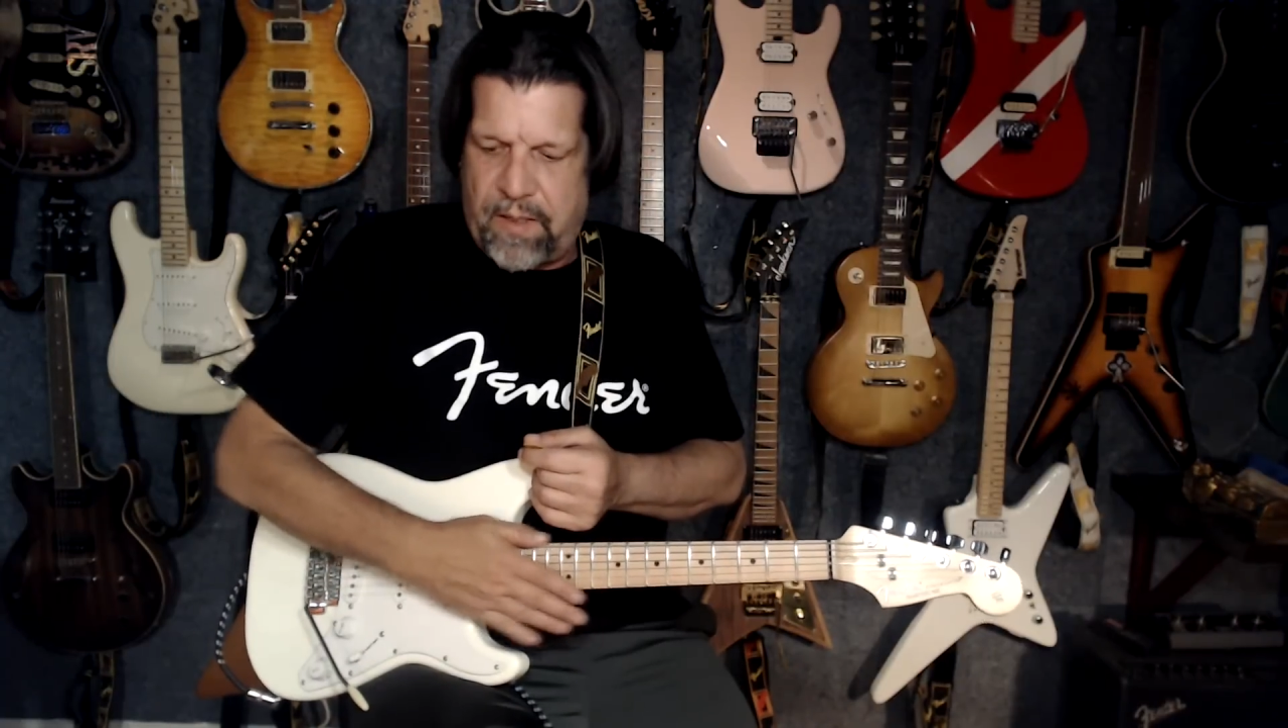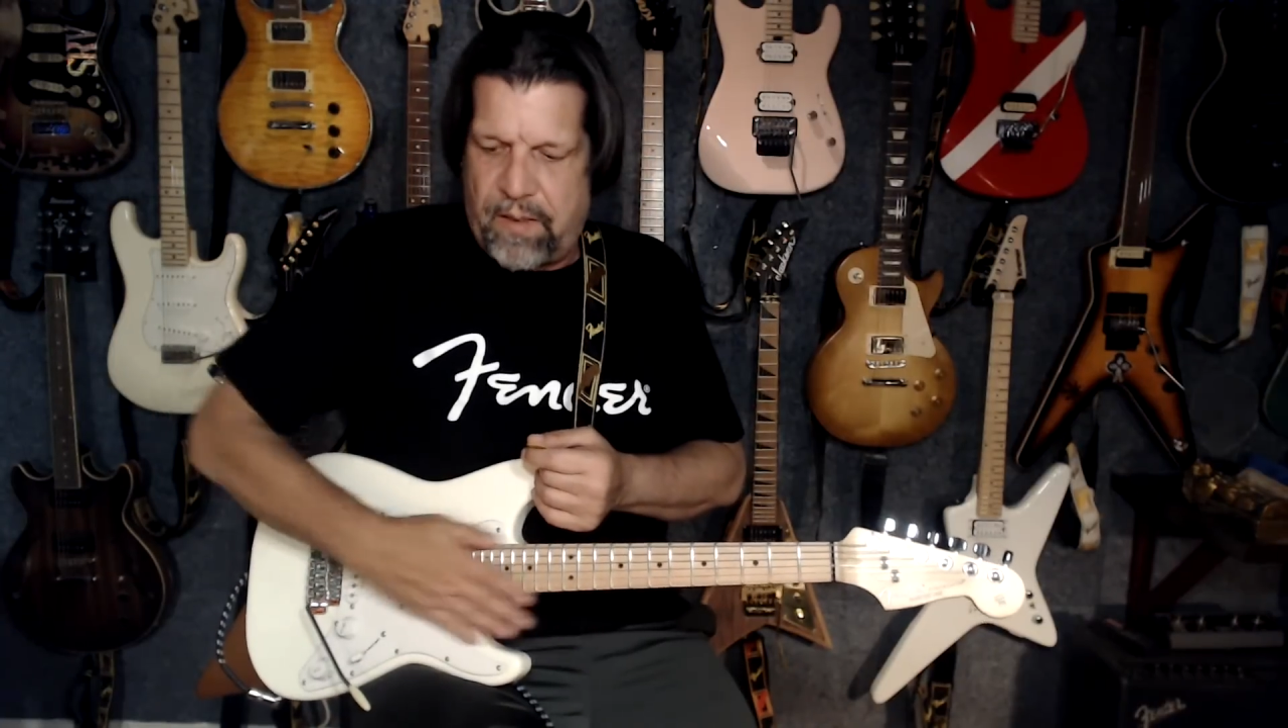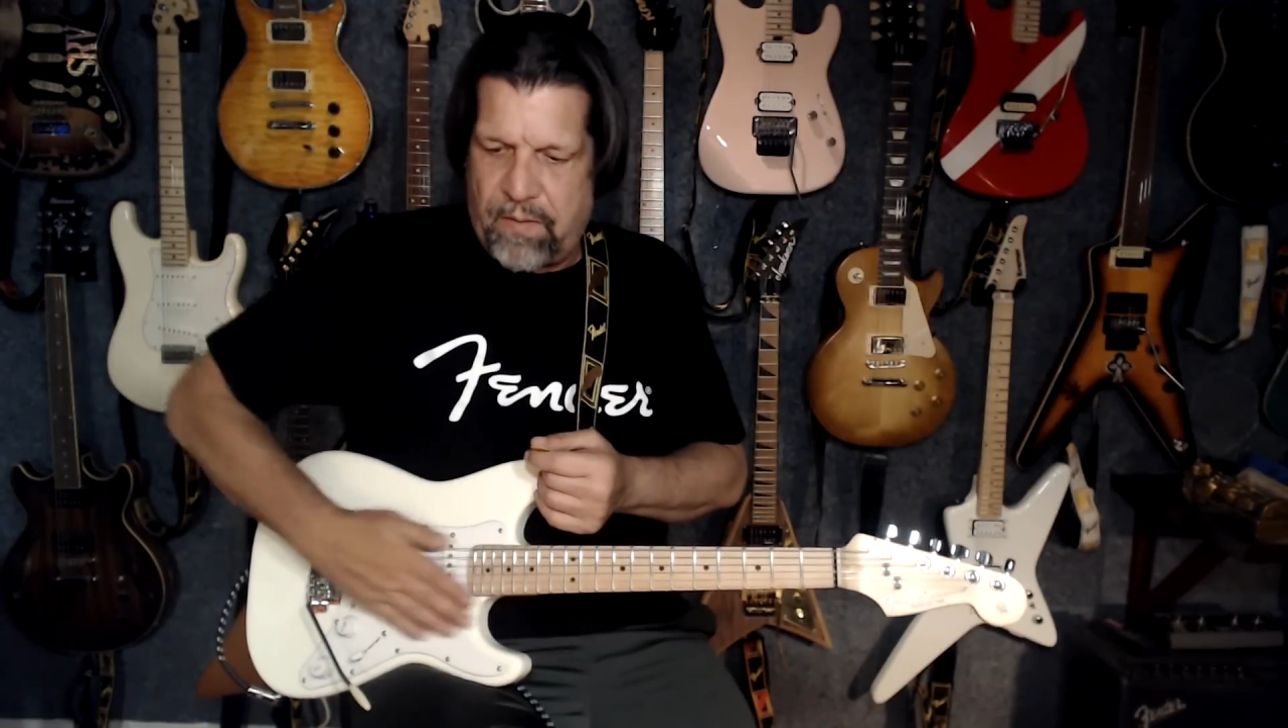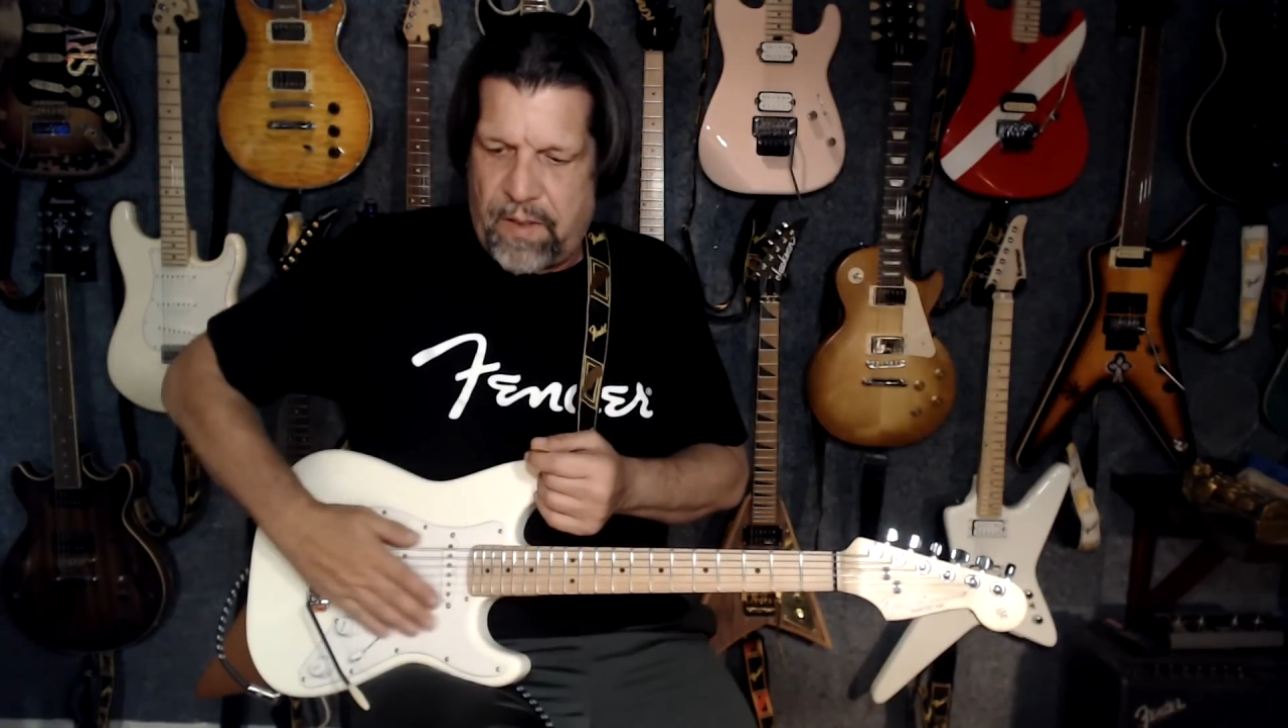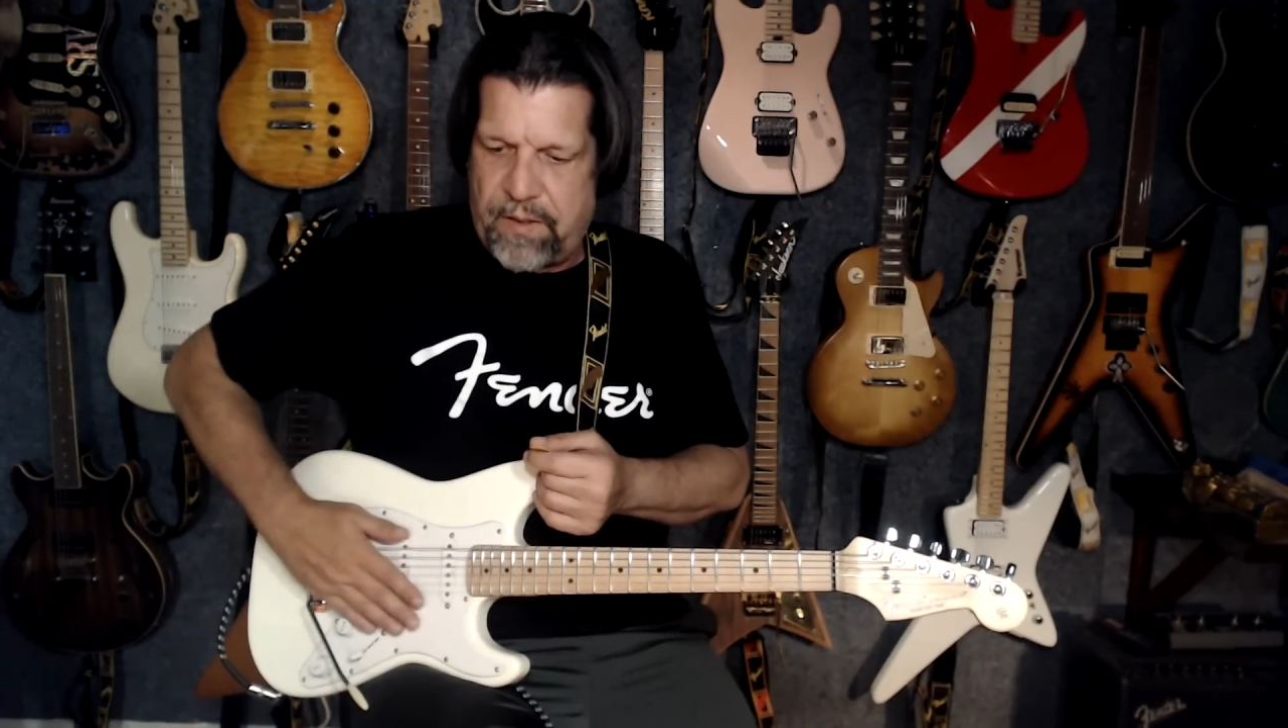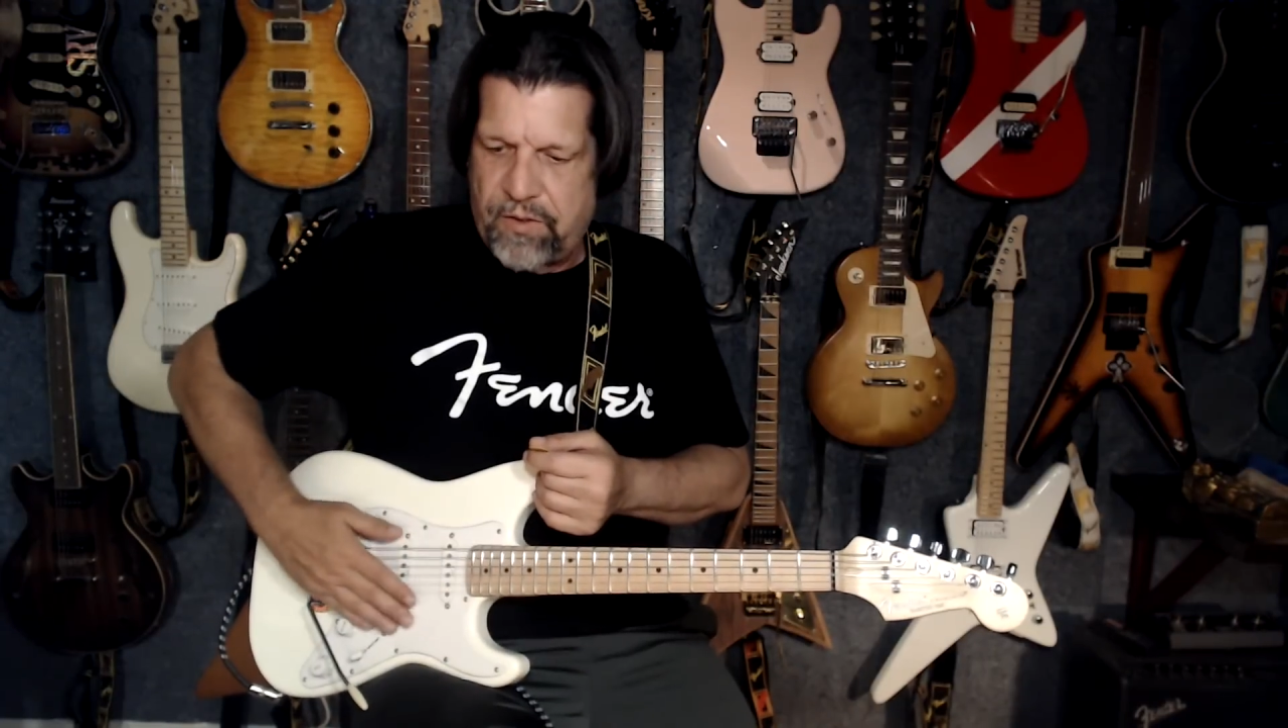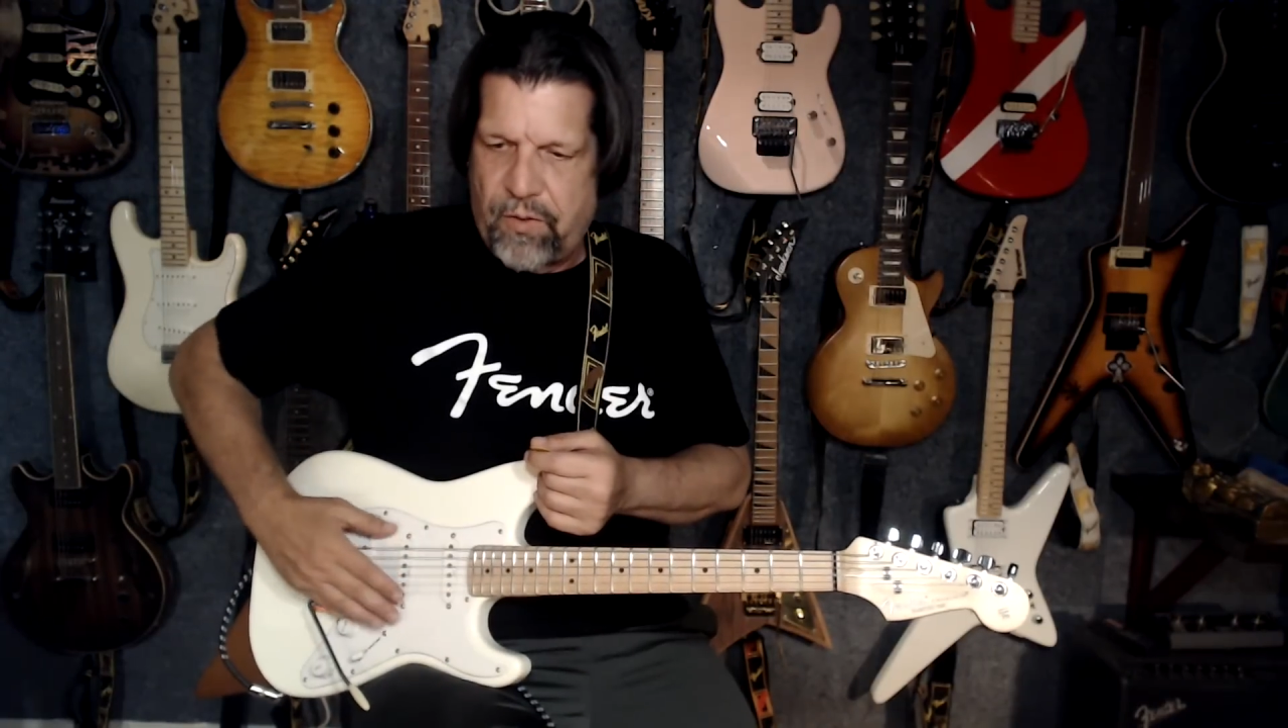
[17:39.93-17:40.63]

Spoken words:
I don't like this